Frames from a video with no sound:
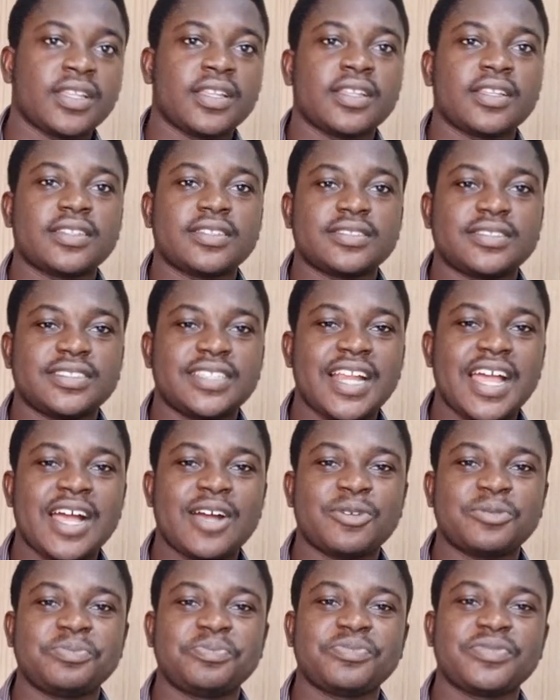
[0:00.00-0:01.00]
Now,
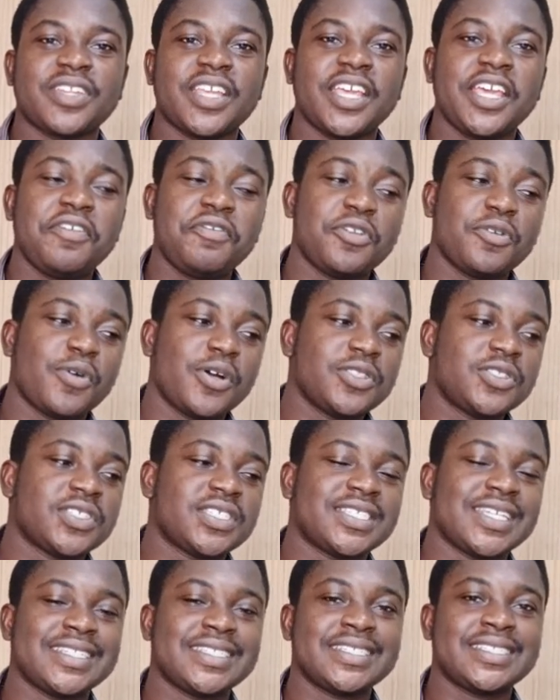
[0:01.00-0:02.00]
if you want to set
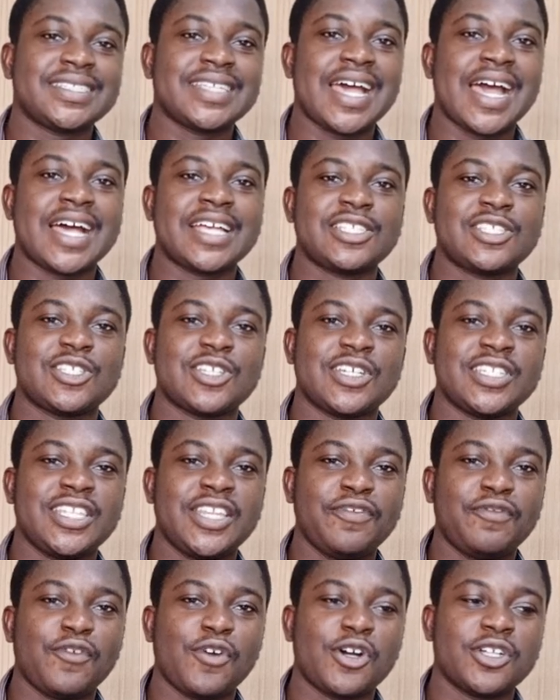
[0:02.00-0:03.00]
it as your
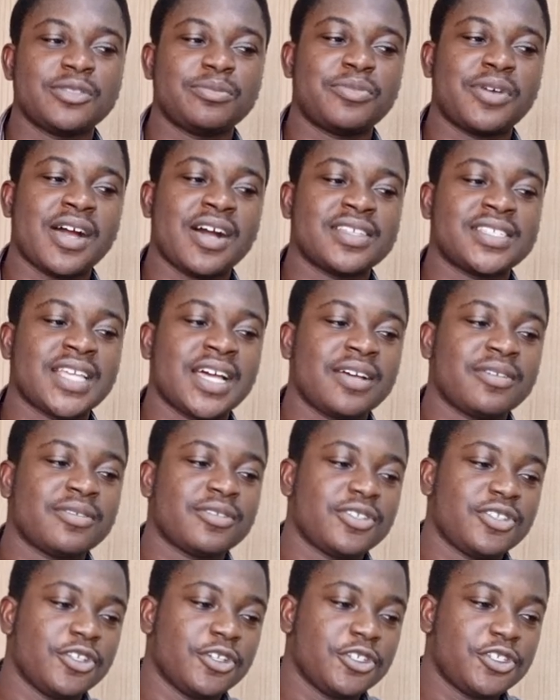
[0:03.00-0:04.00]
default browser, you
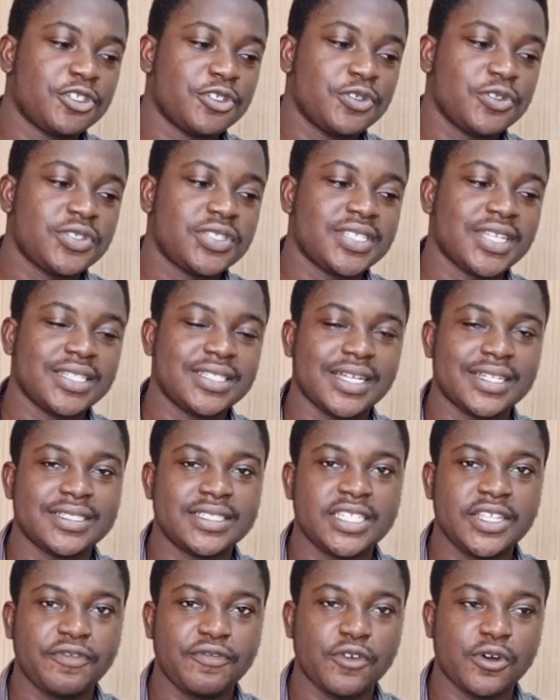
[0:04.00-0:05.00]
choose set as
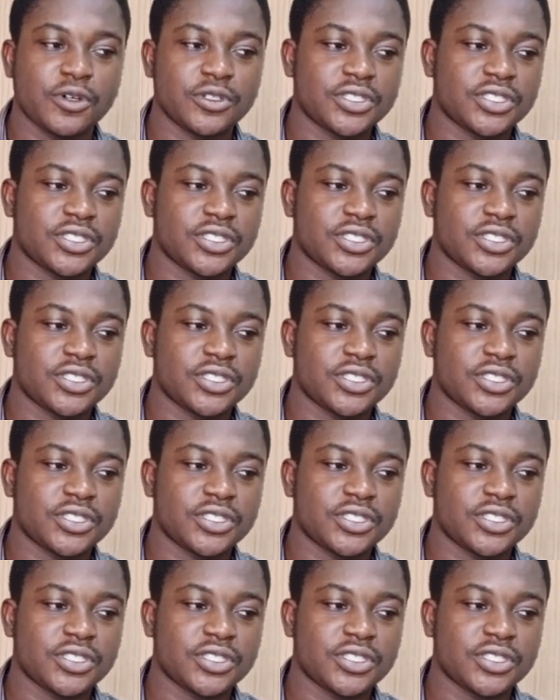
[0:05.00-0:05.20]
default.